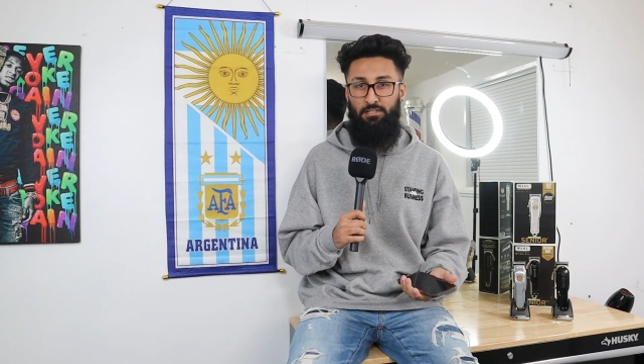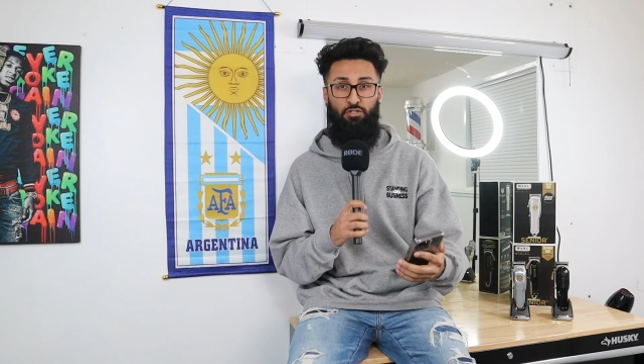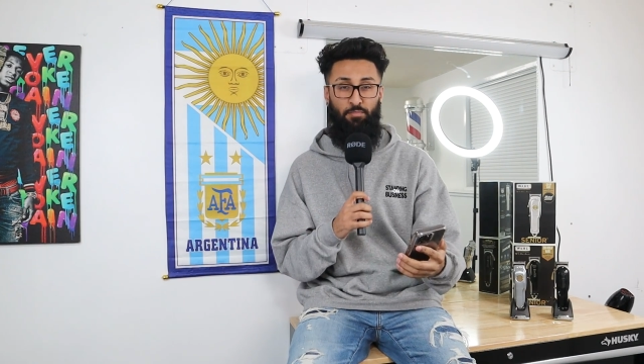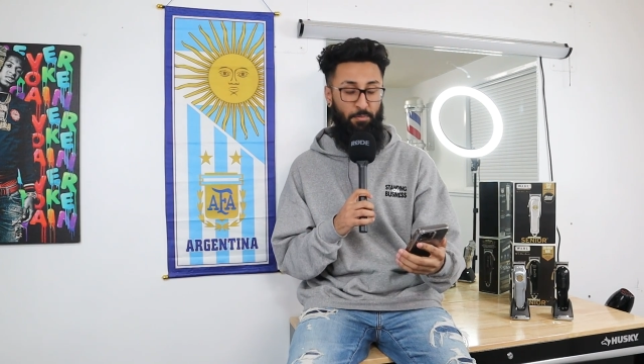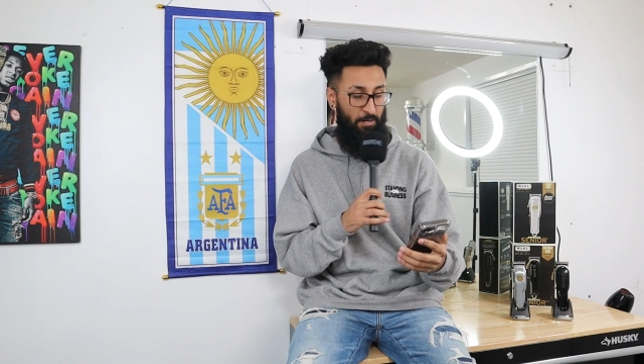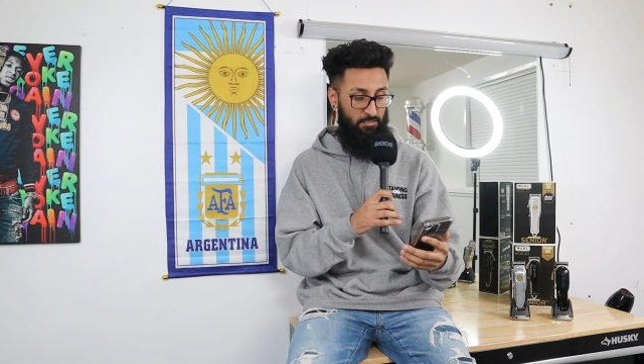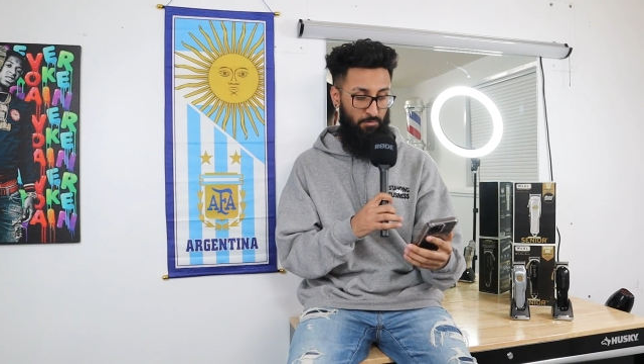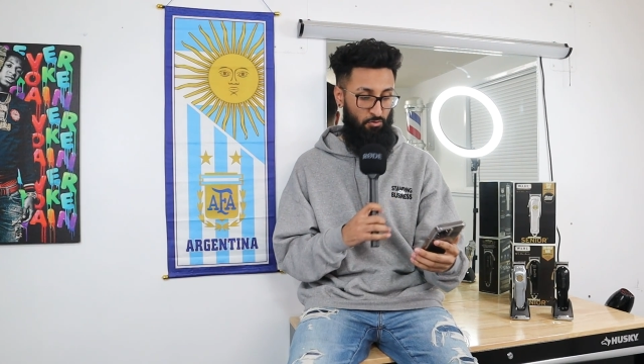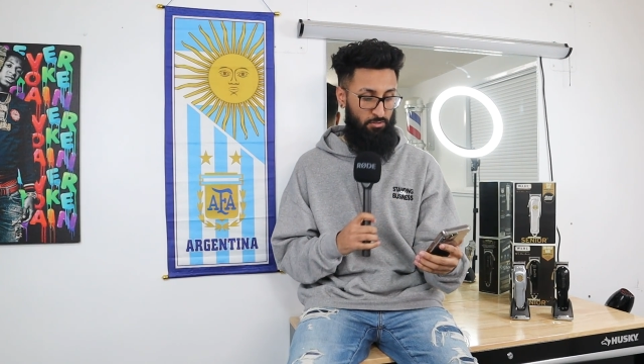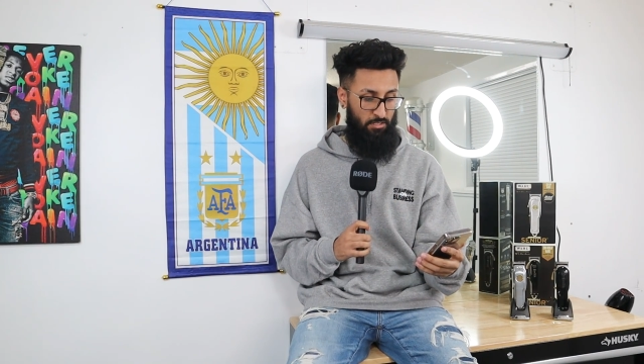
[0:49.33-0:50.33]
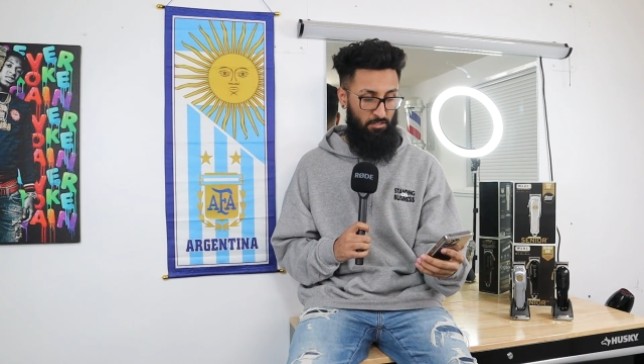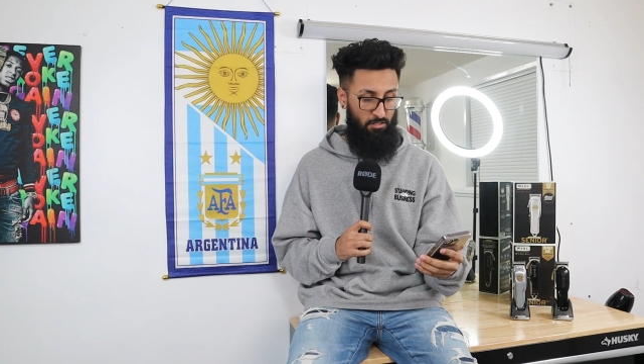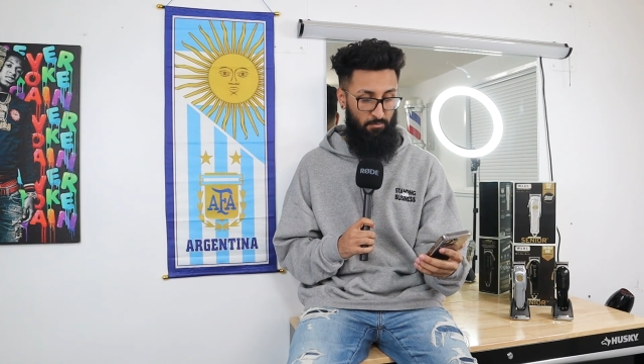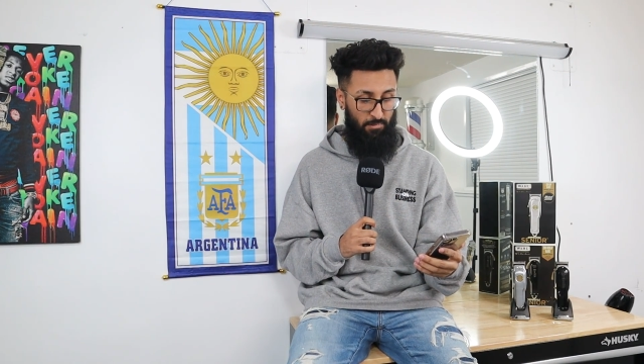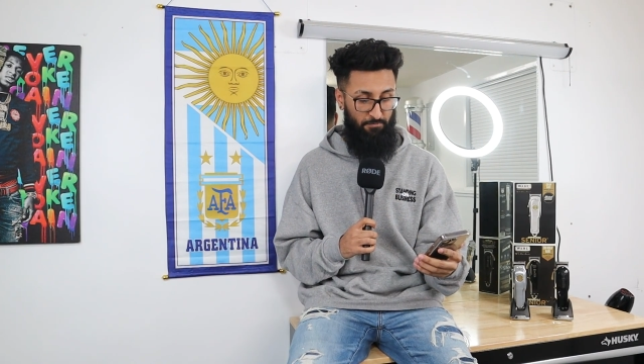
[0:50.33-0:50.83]
So I prepared some notes here
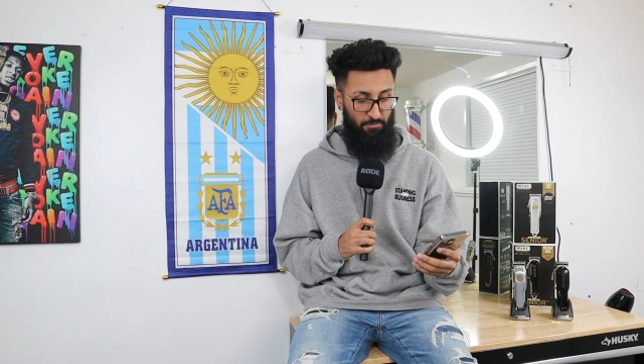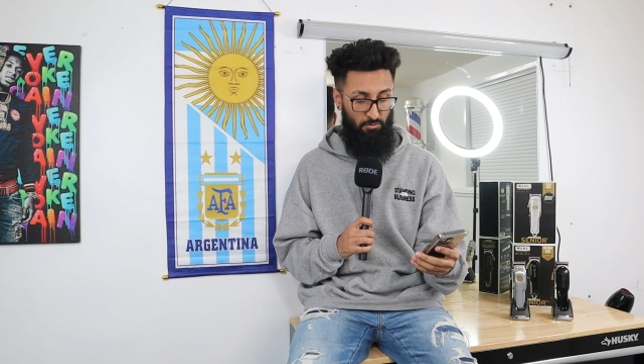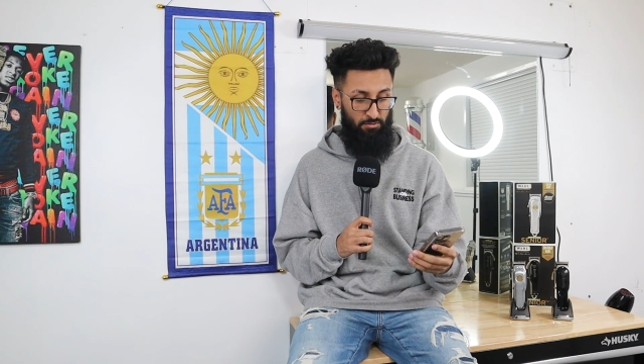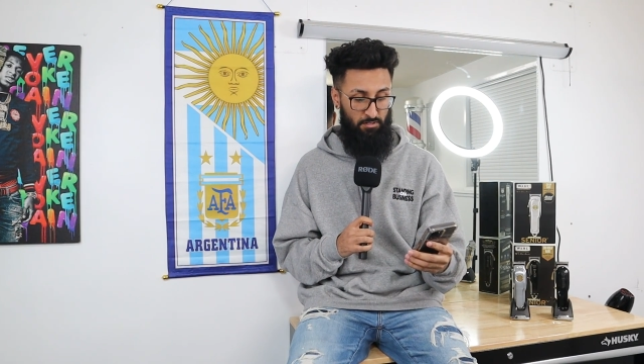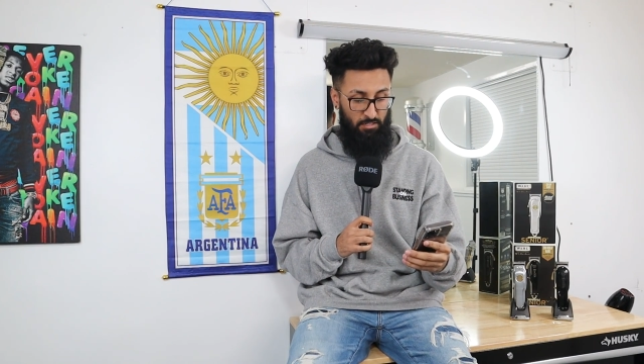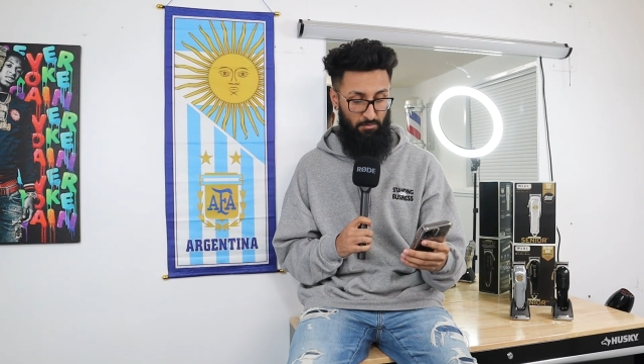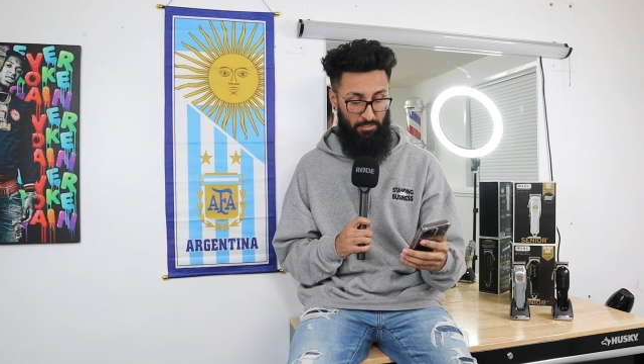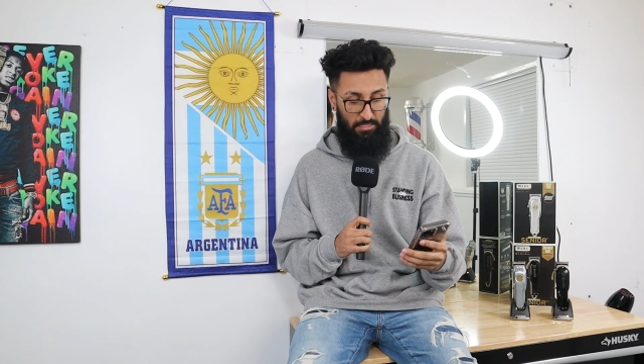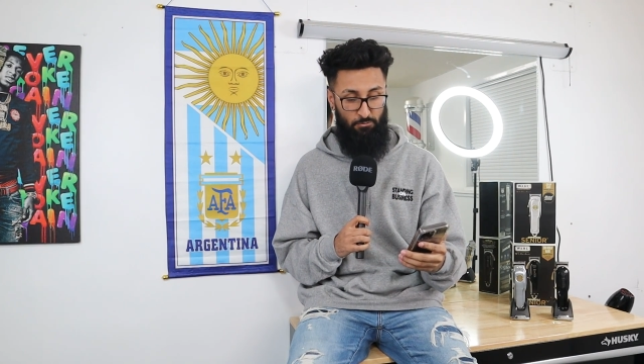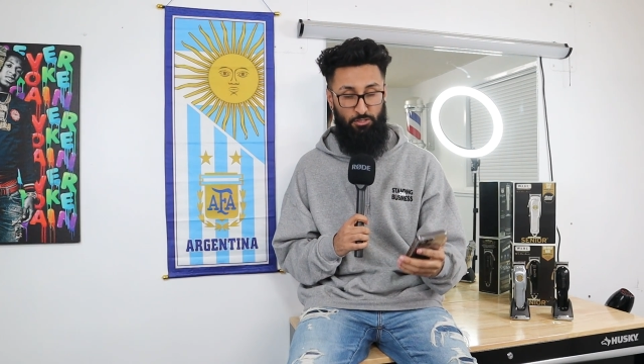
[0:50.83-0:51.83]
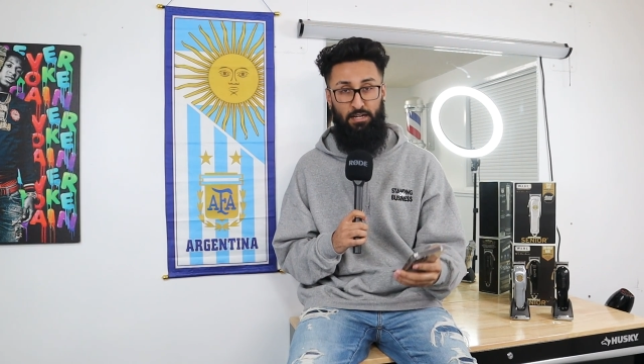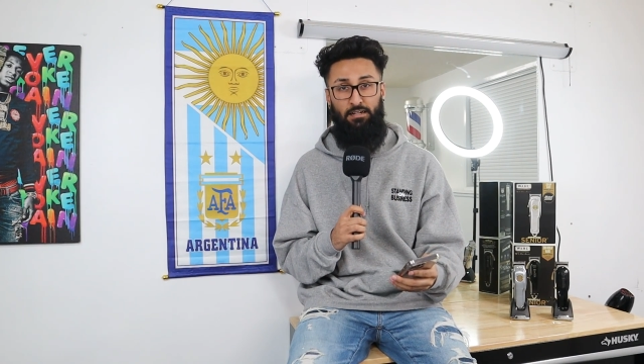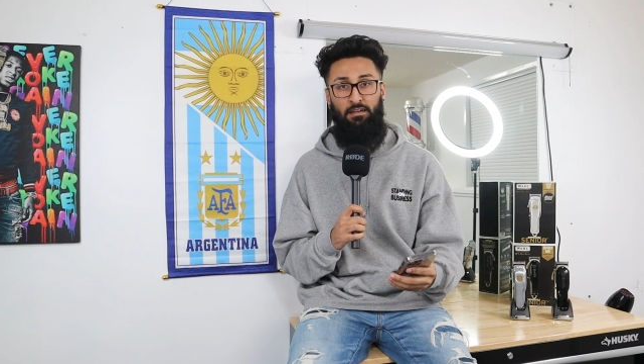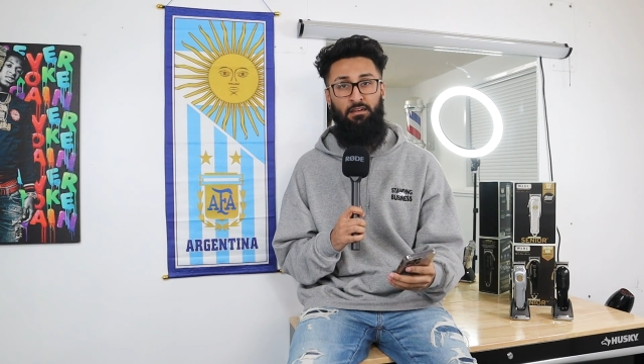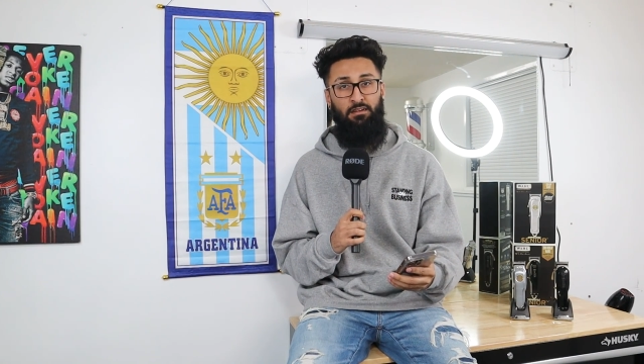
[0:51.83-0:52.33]
on my phone to help me keep
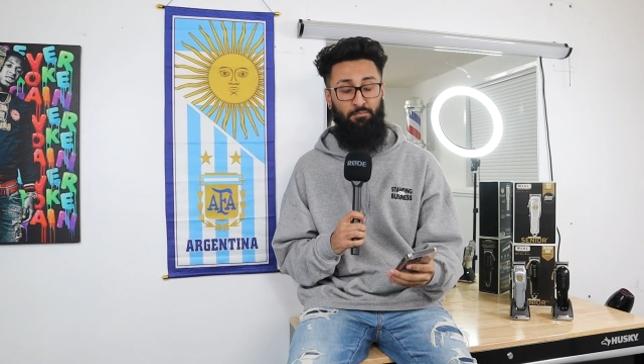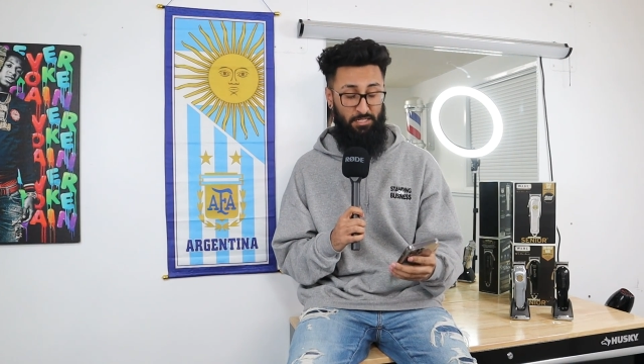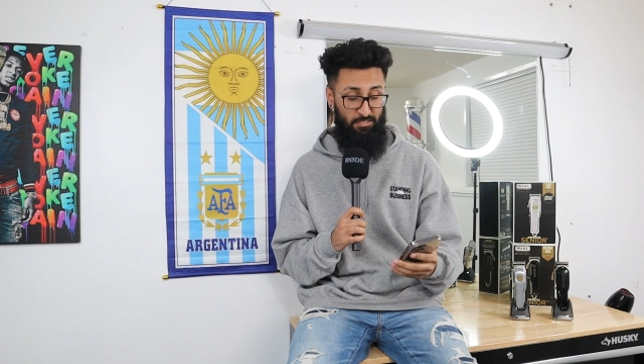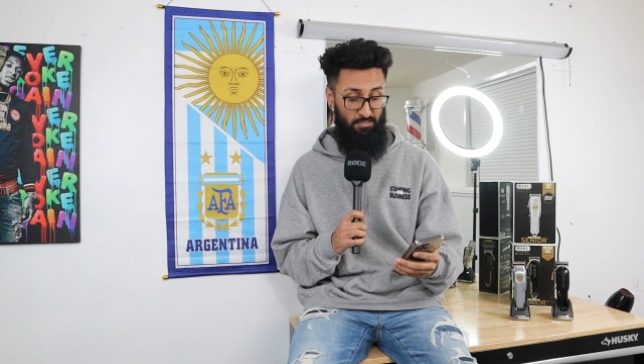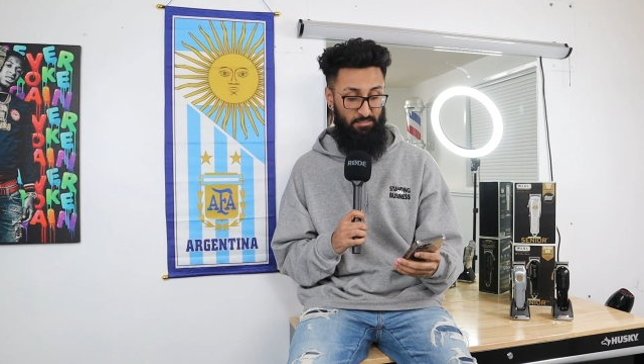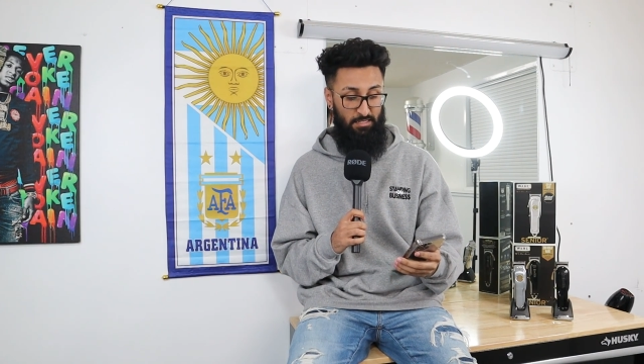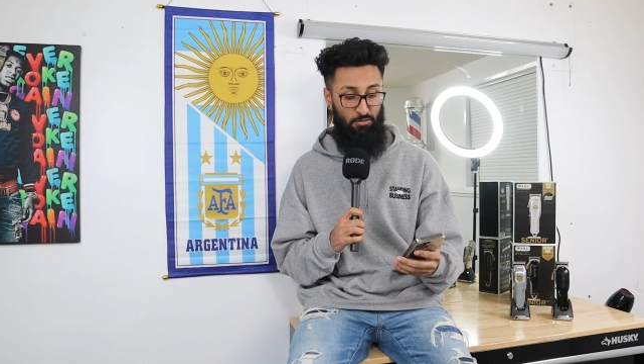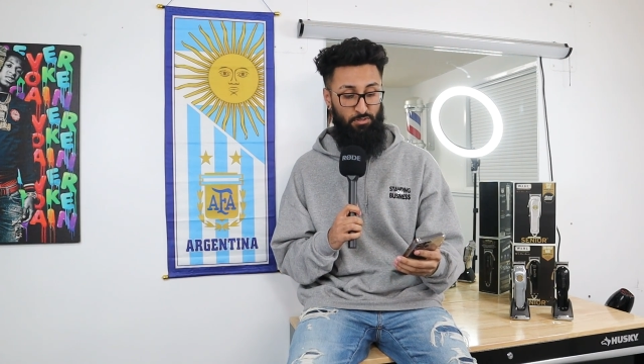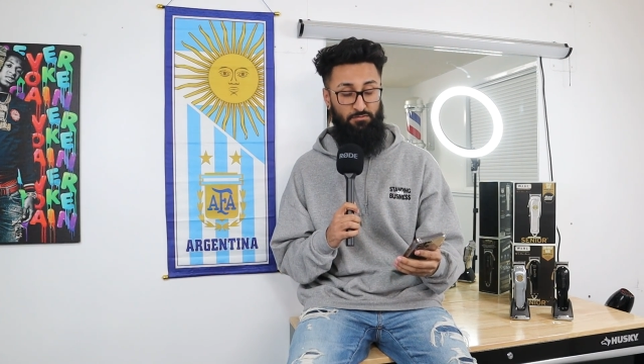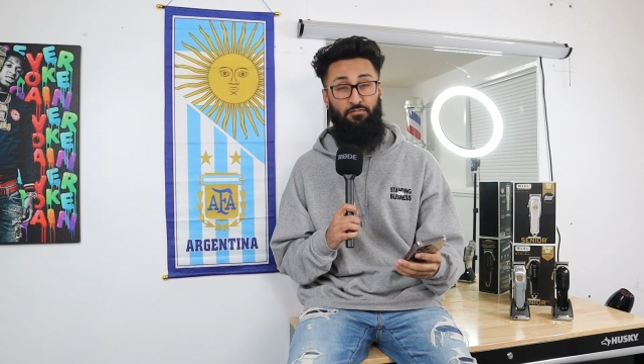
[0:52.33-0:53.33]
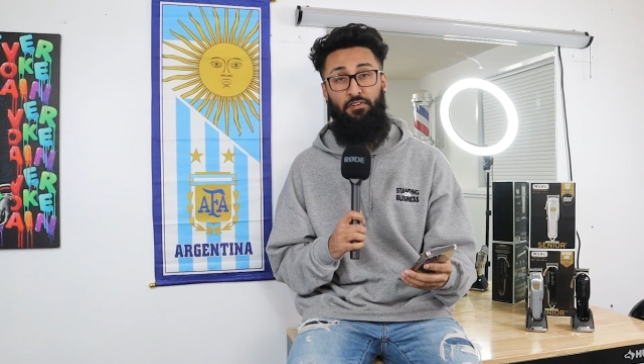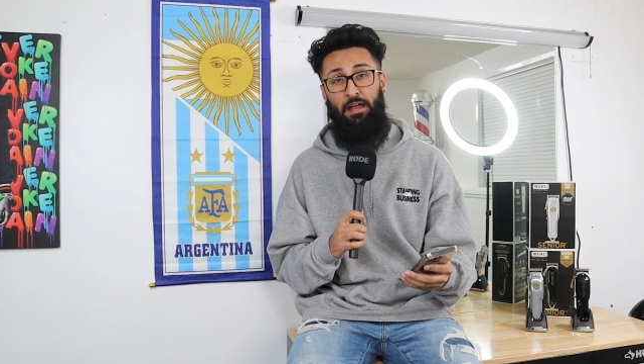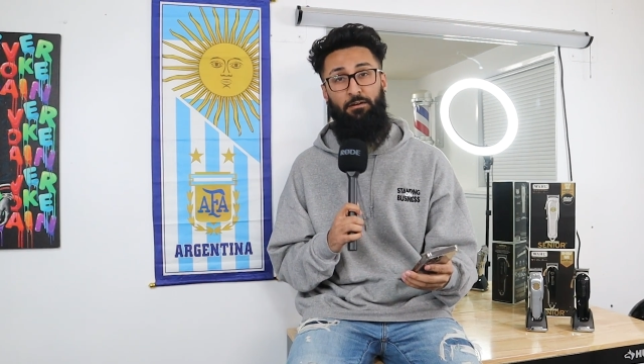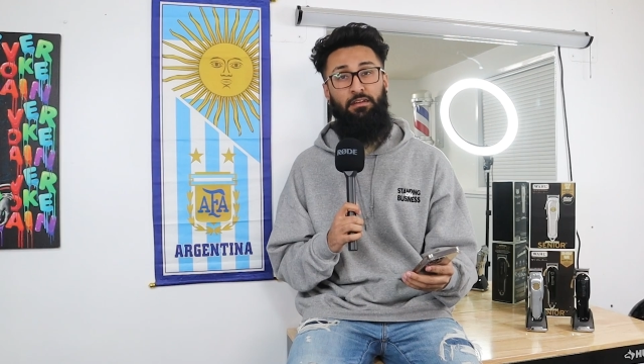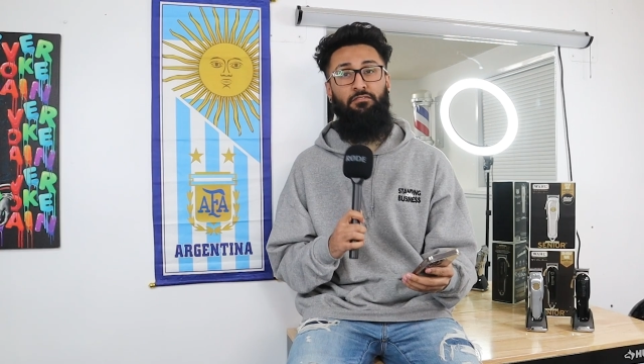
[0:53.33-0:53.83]
track because it was very